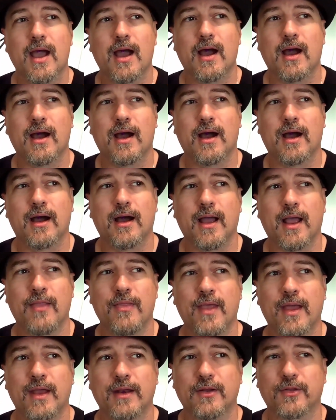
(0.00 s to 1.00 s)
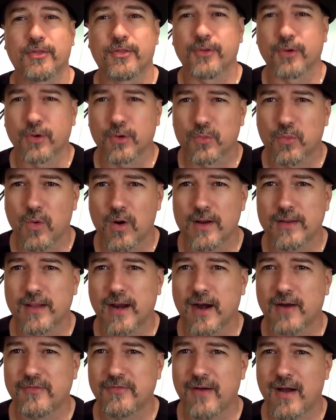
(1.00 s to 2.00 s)
And then a third one
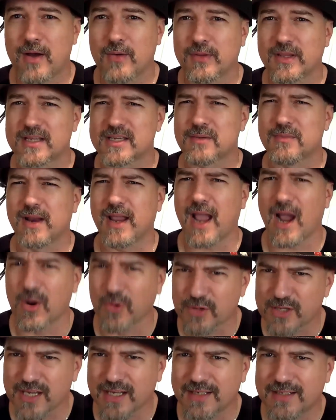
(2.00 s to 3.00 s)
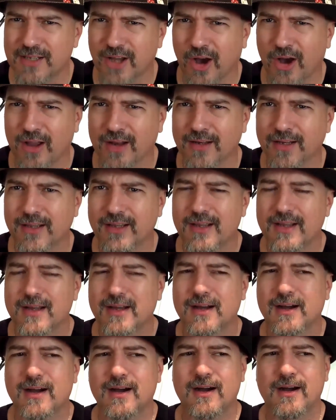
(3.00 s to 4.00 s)
that I found that somebody else had done,
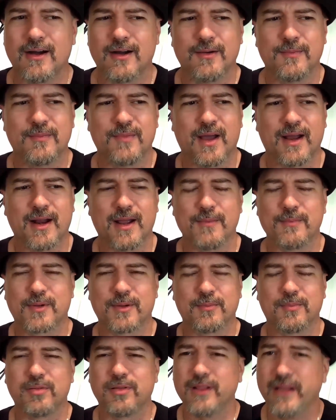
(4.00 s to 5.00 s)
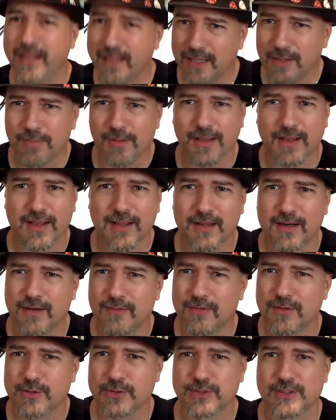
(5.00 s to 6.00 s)
and I'm completely blanking on that
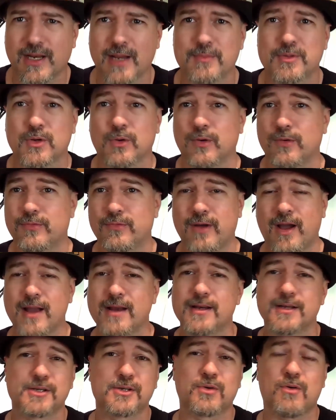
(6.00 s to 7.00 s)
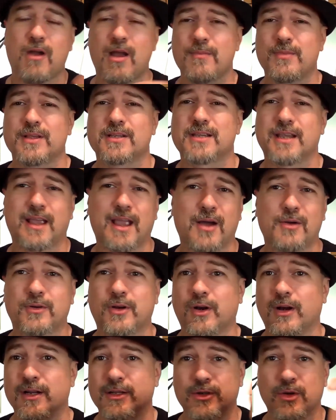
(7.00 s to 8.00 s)
individual's name, so if I describe this
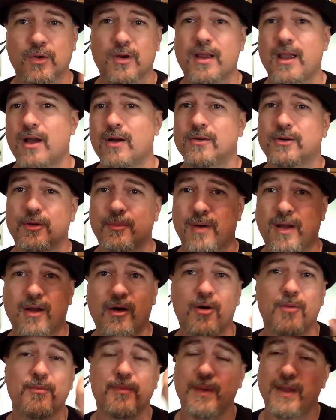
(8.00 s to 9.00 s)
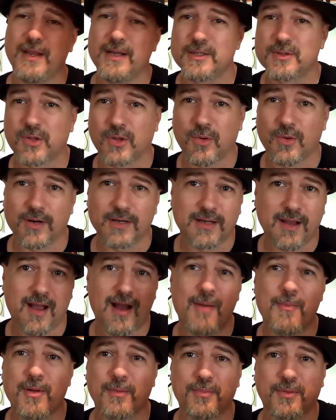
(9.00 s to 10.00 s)
encounter and it's your encounter, by all means, throw a
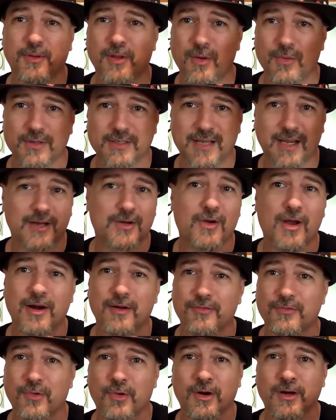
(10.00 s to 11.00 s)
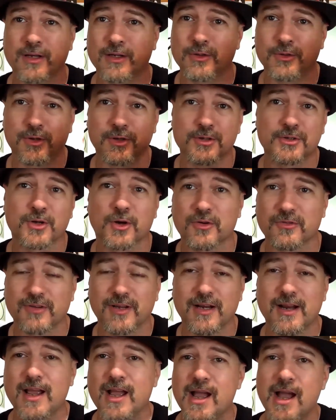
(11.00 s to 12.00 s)
comment below and take credit for it. You deserve
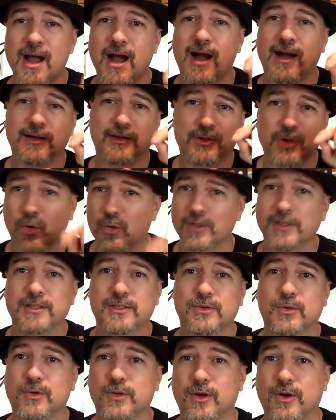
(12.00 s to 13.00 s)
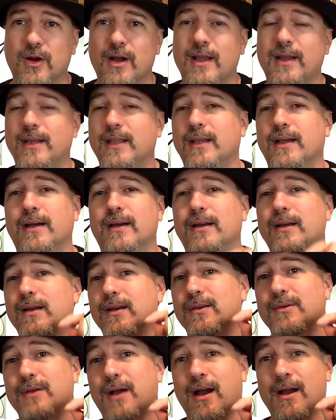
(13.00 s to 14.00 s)
it. I totally stole your idea.
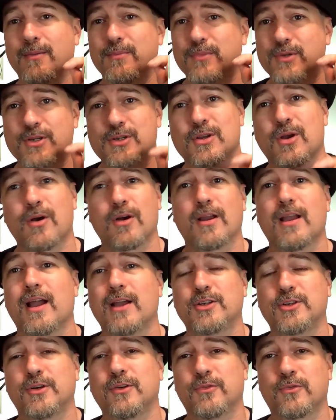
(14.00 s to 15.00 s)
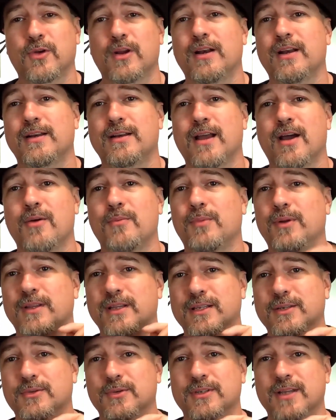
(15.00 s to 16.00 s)
I'm sorry, I should have written it down, but
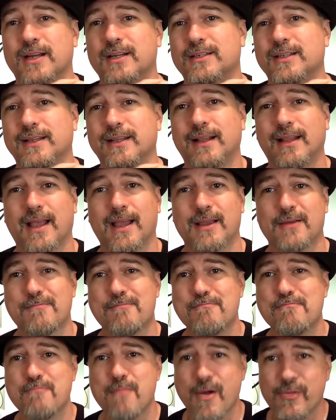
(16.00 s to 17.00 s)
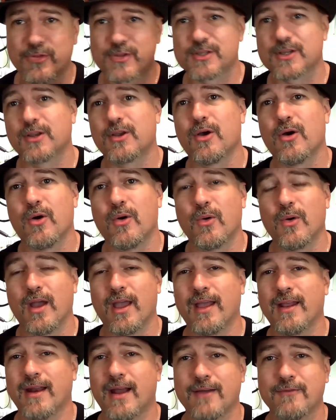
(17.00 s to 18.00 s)
this was actually like months ago,
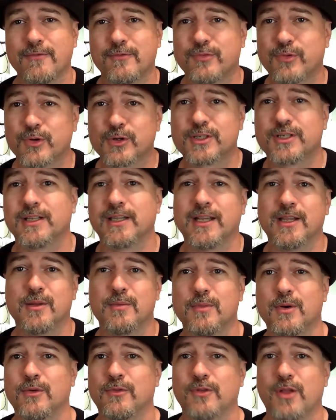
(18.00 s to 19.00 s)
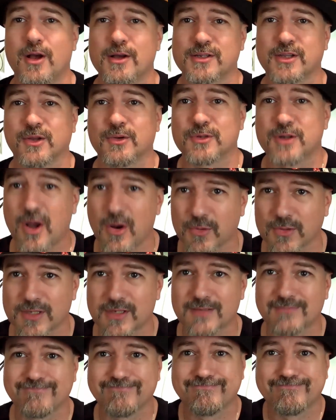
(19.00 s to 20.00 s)
and I'm unfortunately in the mood lost those
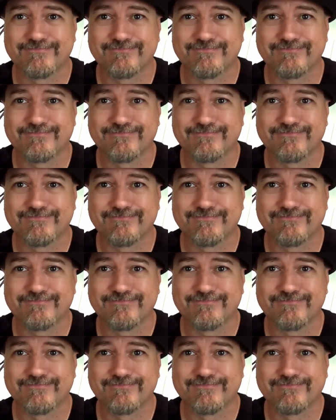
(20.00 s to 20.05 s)
notes.